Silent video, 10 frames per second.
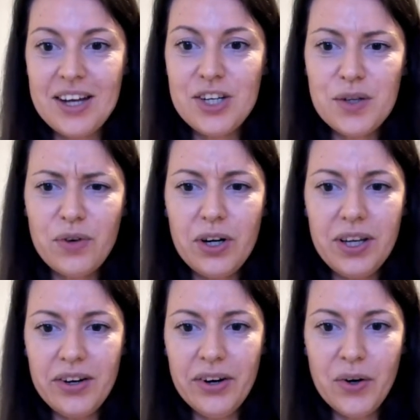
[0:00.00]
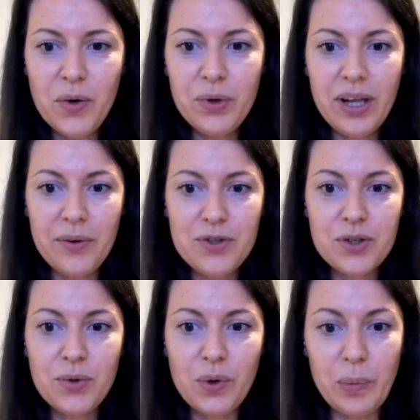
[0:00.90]
Just over a year ago, we
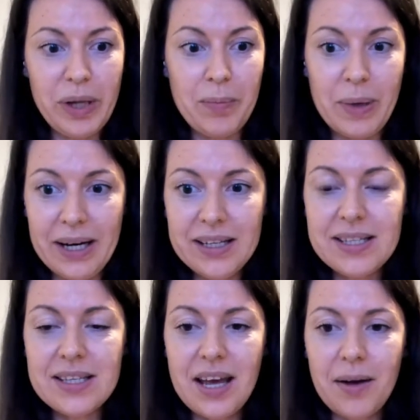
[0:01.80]
launched Google Play Pass.